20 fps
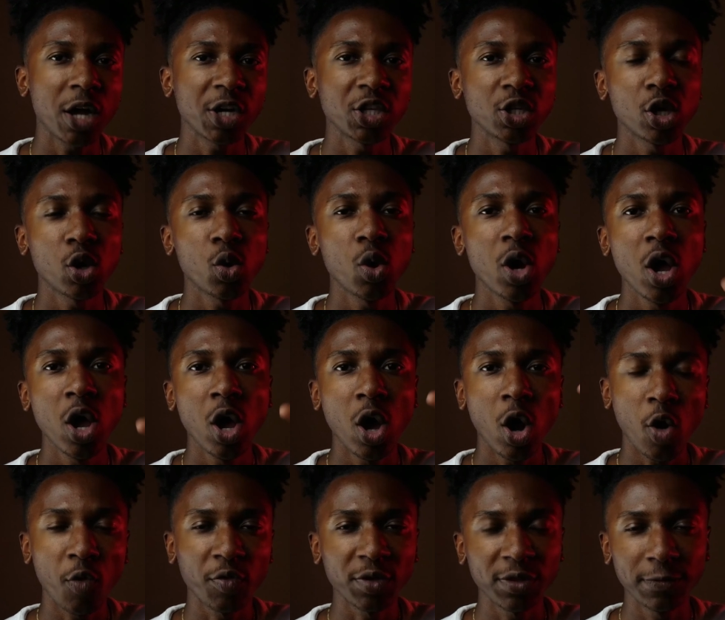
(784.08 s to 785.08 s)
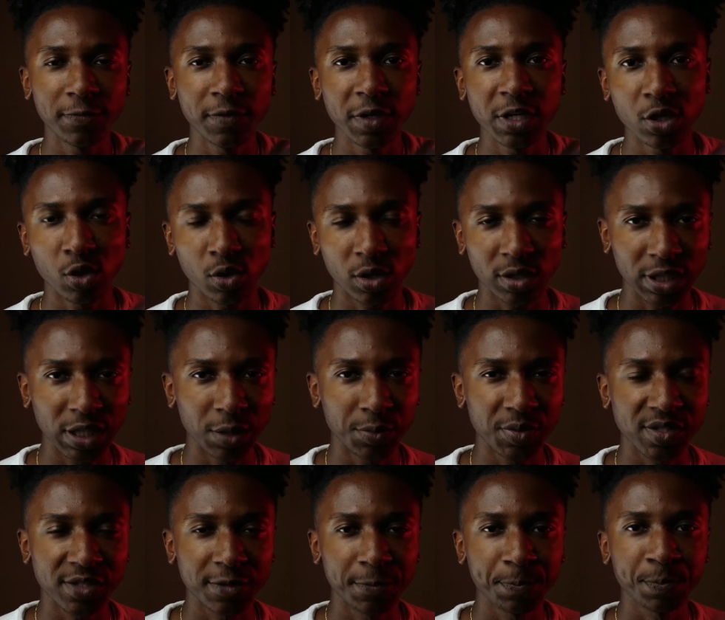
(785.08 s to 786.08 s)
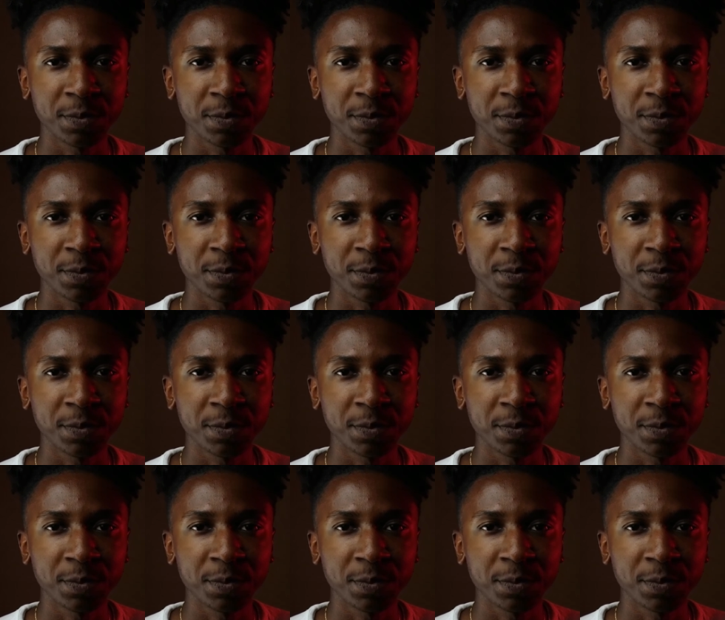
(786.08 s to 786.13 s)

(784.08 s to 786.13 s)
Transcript: audio over the video clips.